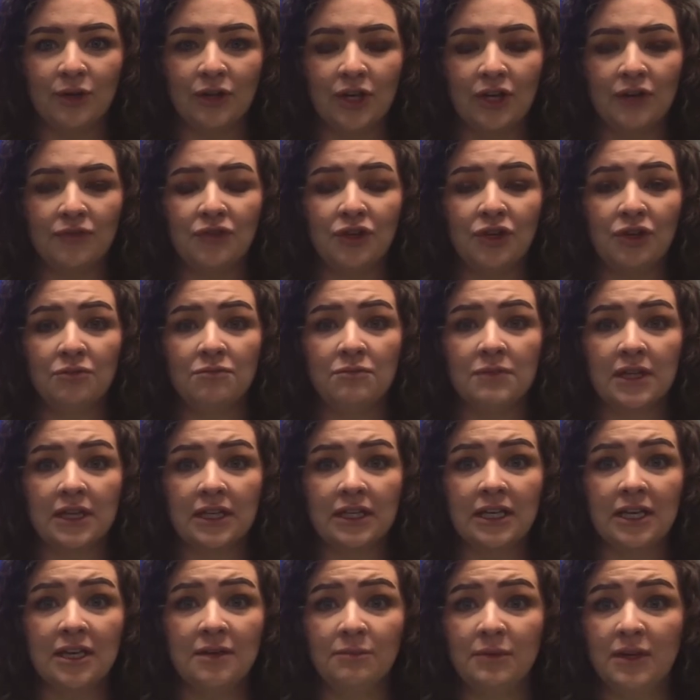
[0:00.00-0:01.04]
of
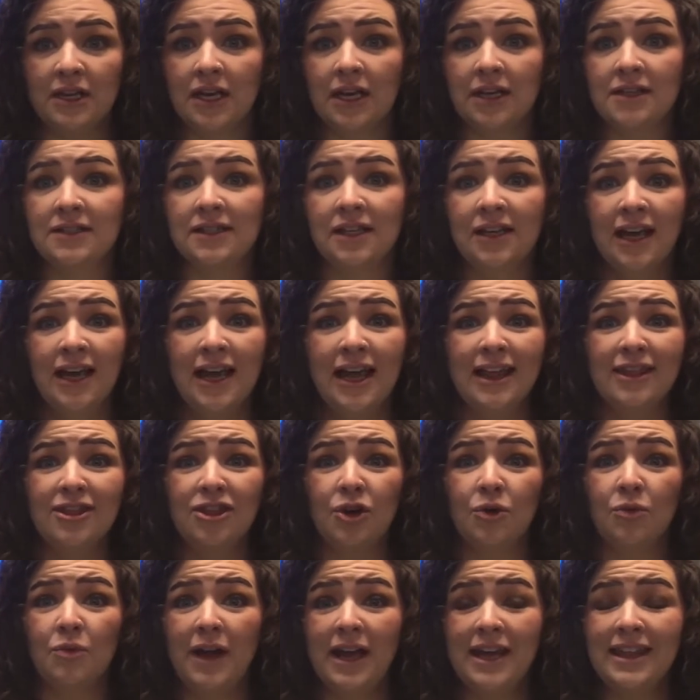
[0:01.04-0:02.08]
humility because the
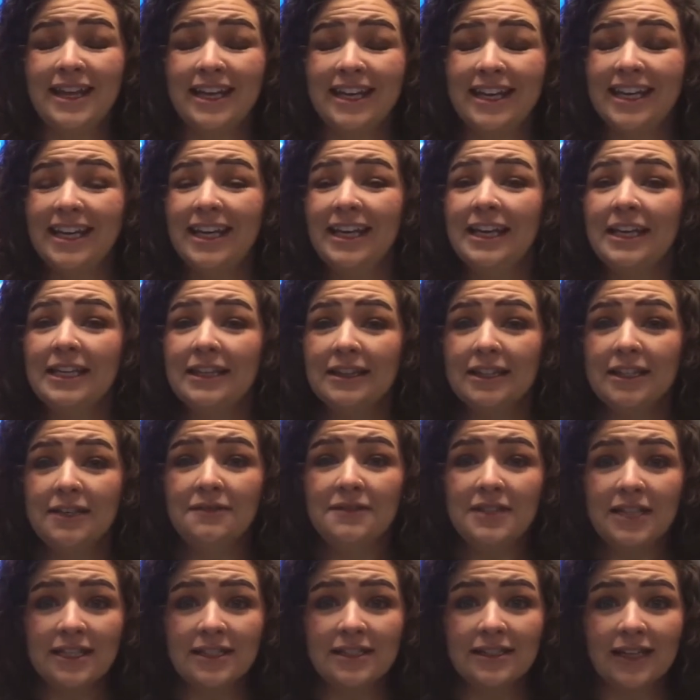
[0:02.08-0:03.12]
way that he lived
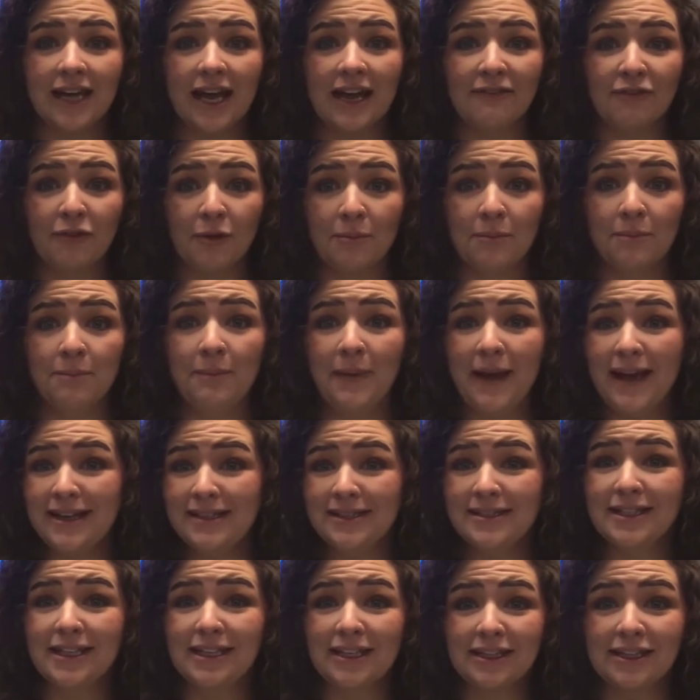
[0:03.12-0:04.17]
his life
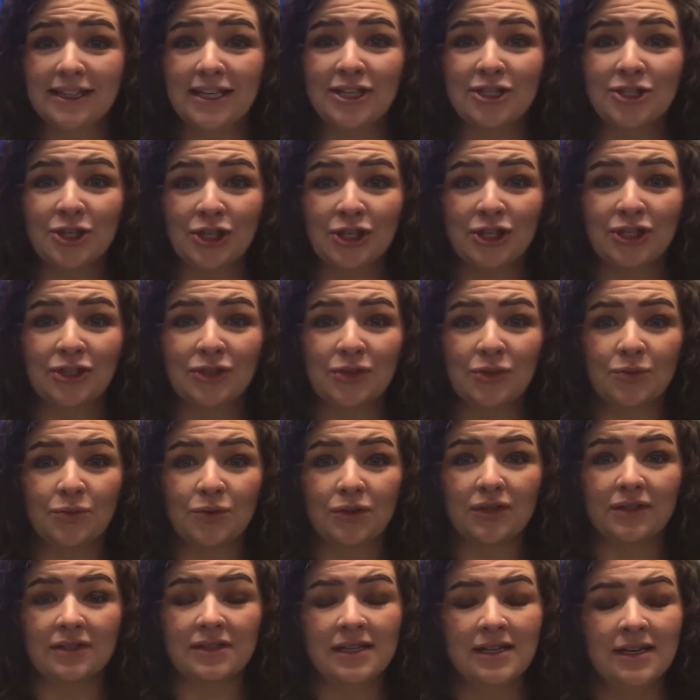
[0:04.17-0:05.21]
basically turned the
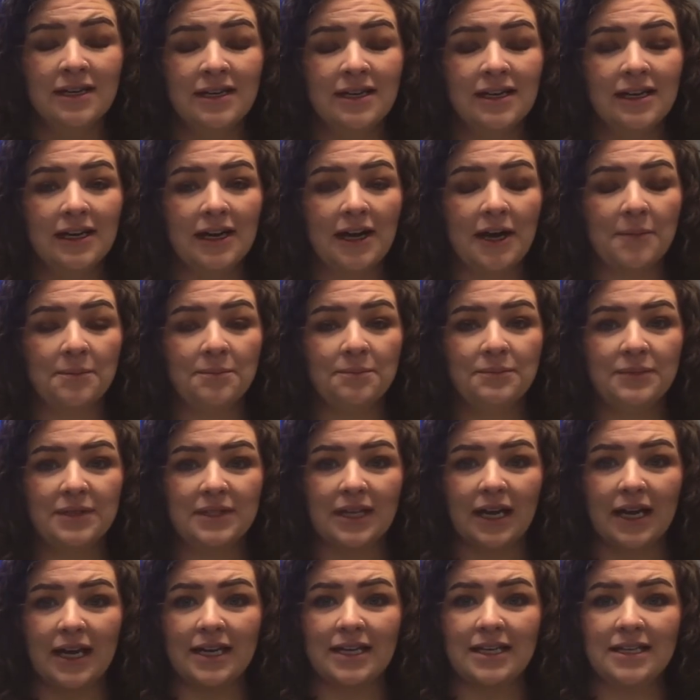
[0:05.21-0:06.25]
world
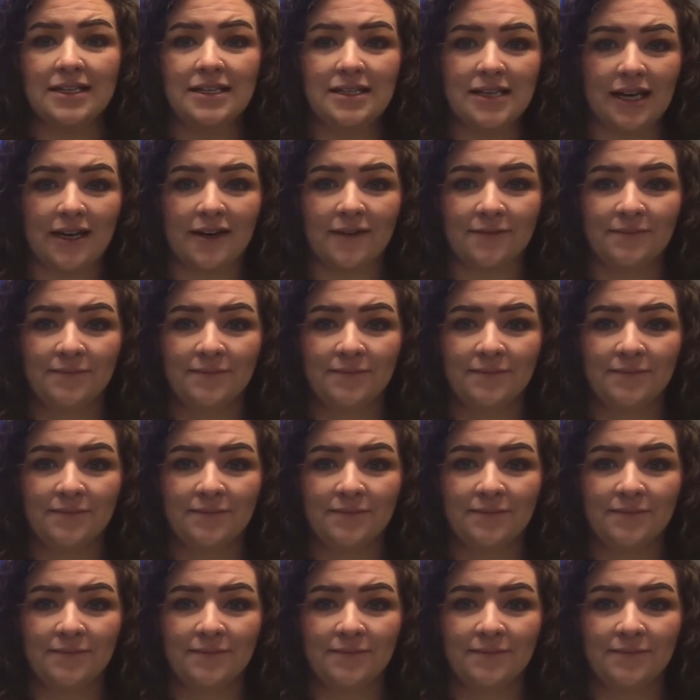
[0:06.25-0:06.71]
upside down.